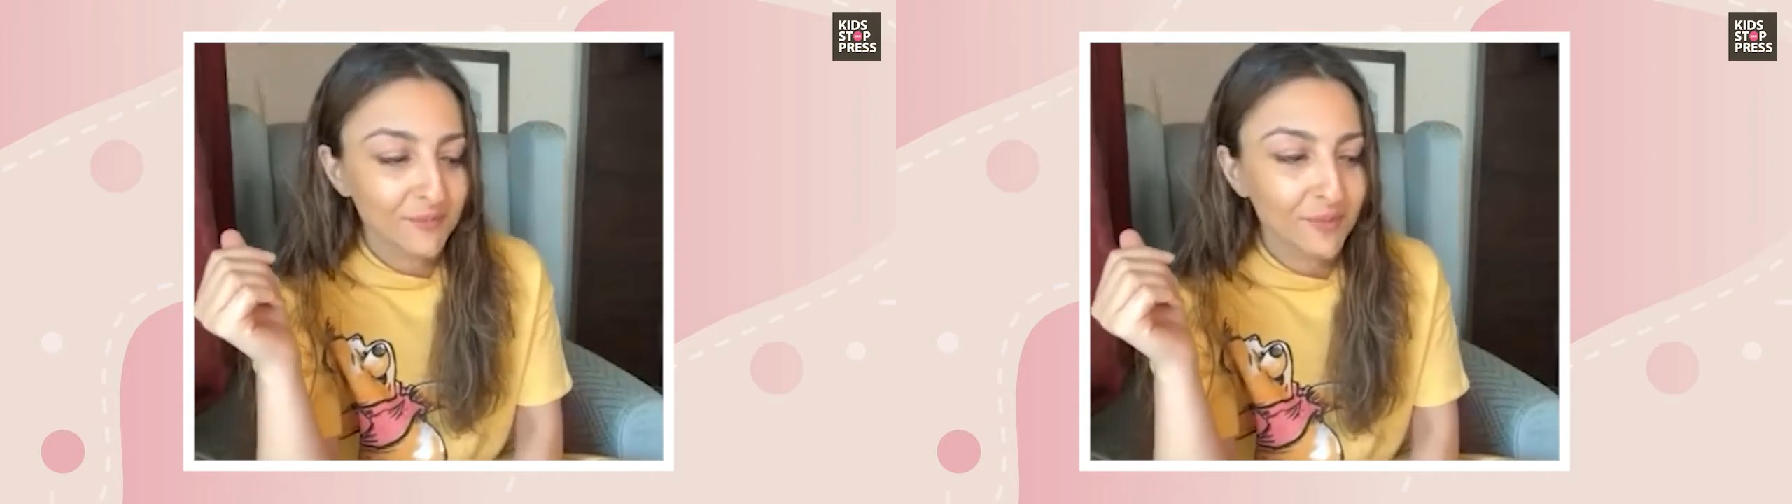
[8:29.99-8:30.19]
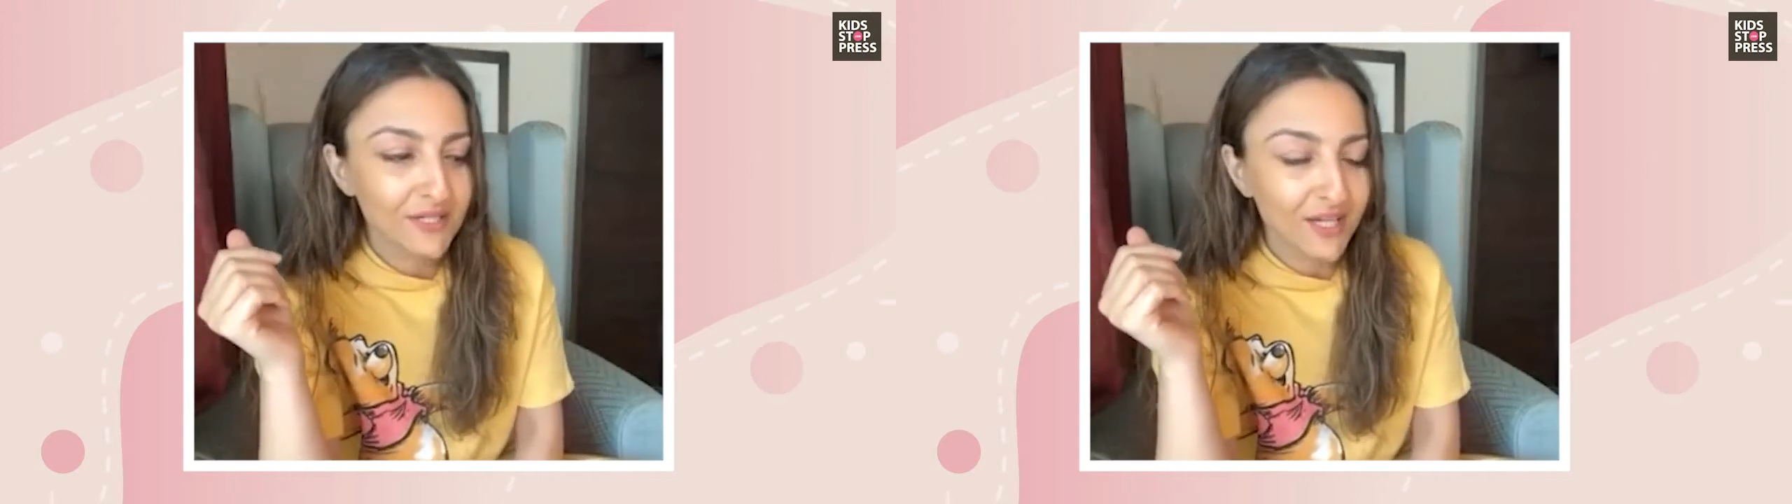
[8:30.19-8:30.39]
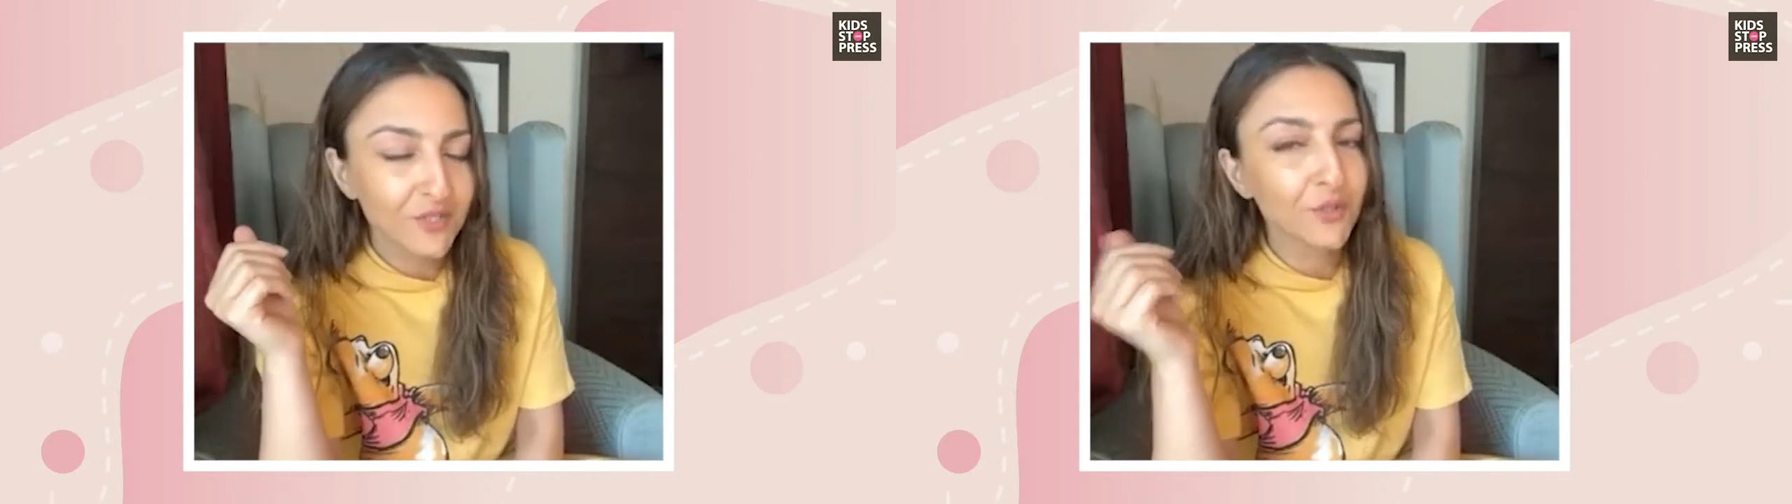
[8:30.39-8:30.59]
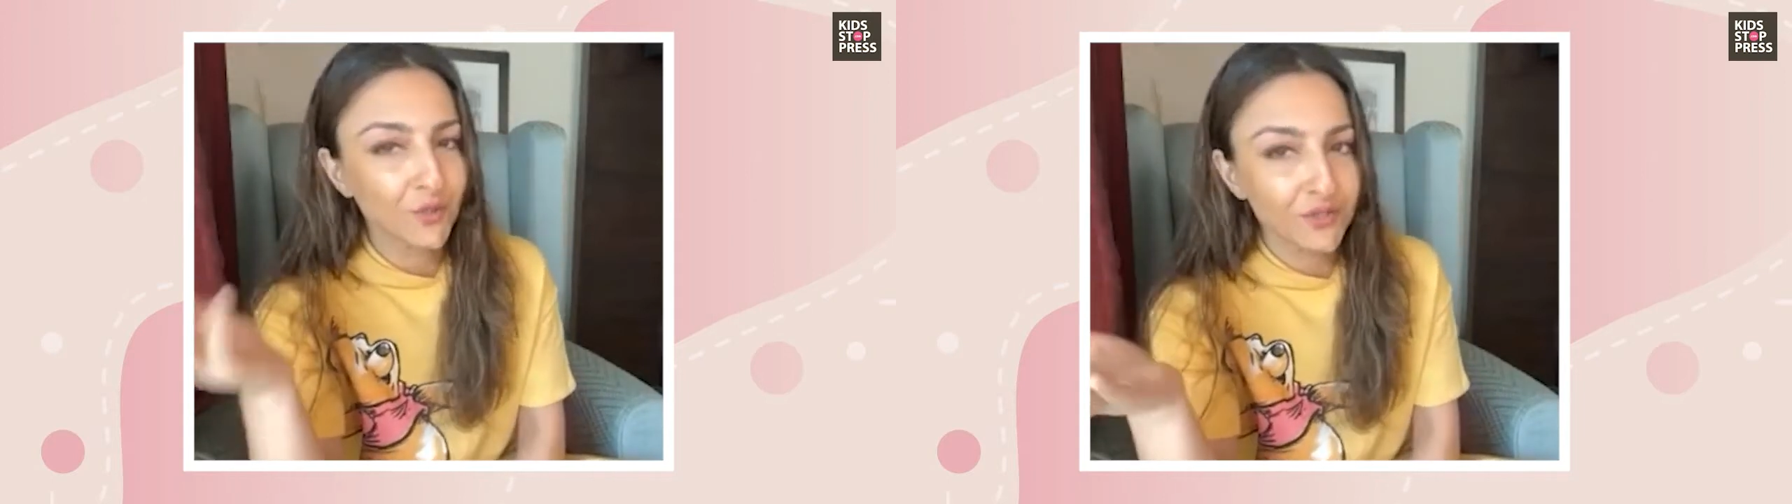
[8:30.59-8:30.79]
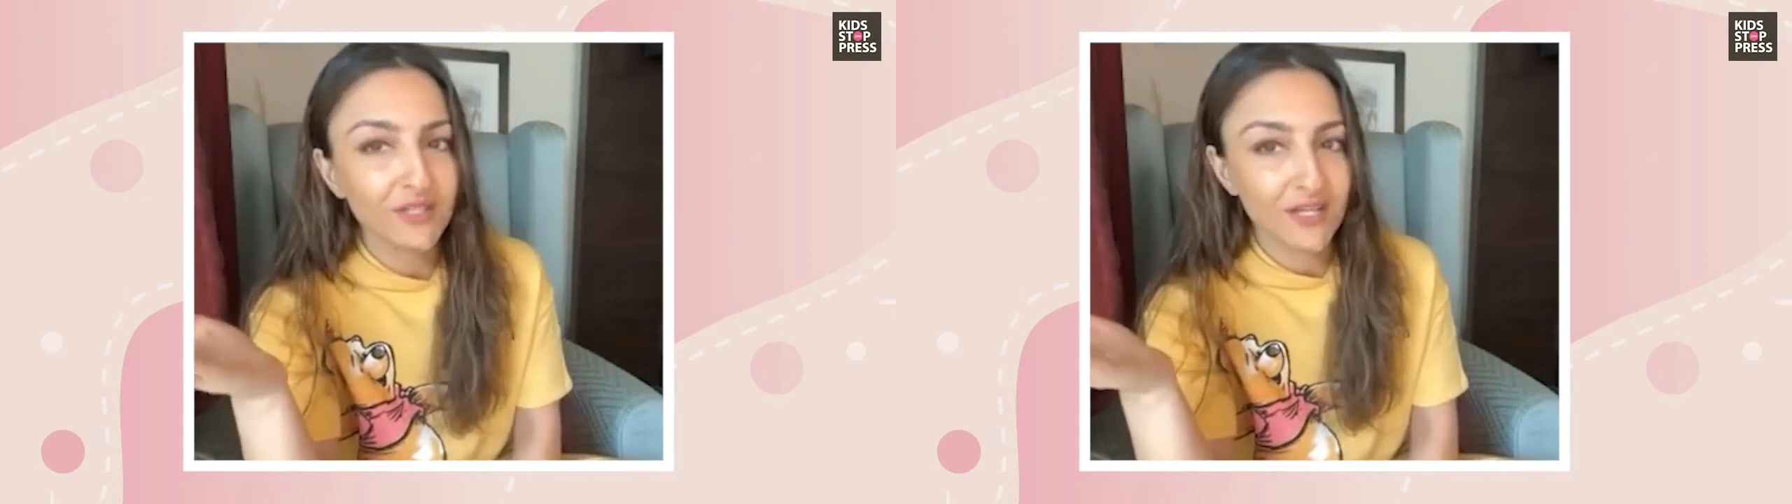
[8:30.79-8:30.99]
But I know
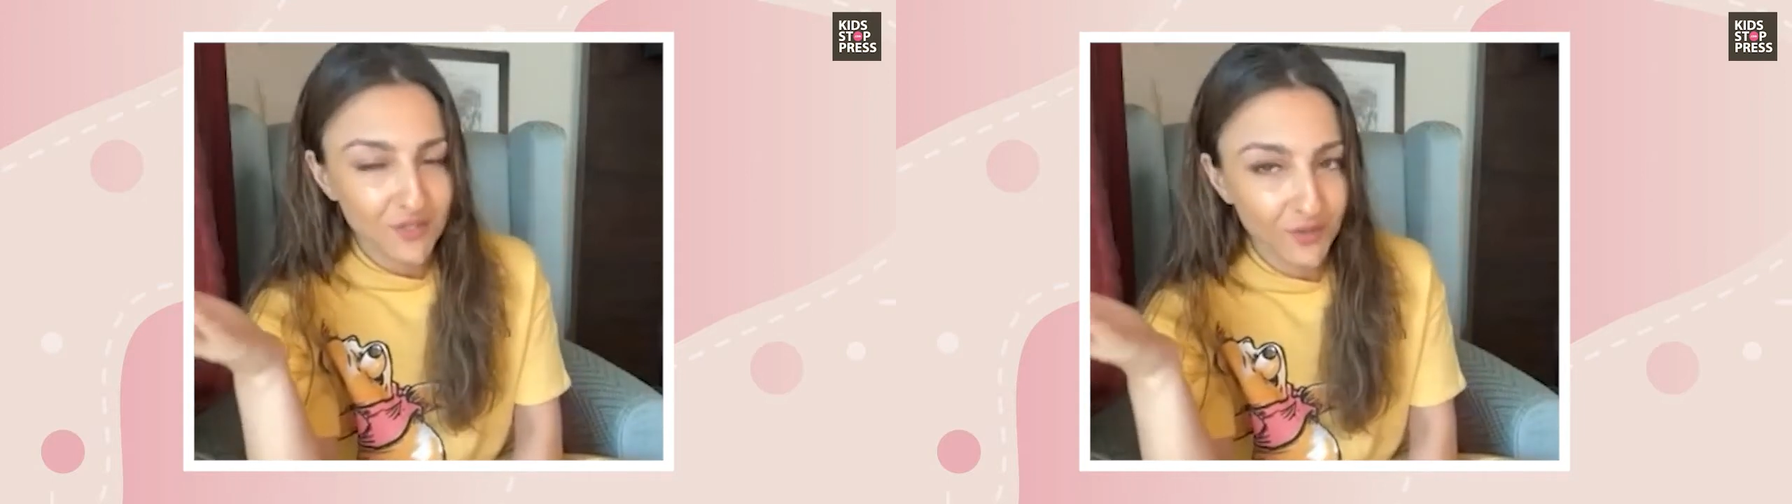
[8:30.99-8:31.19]
that that's